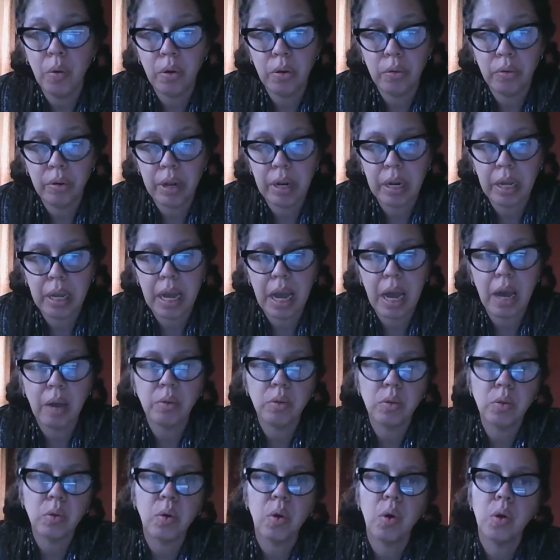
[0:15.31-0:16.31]
already how
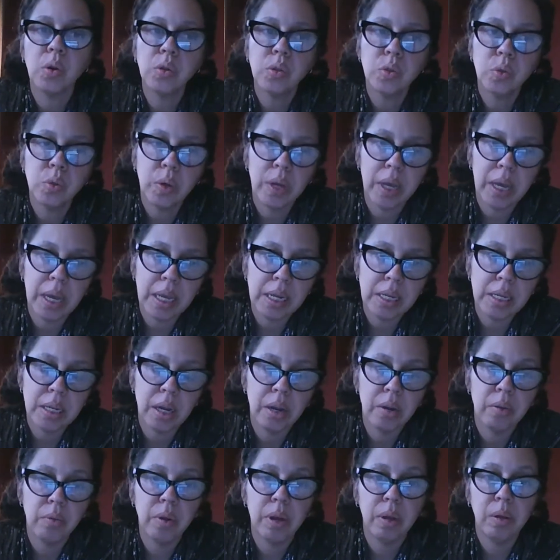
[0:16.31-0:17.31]
to conjugate
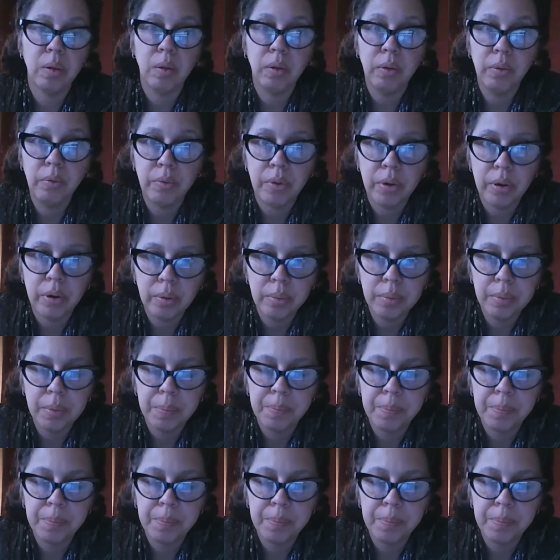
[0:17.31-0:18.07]
a regular verb,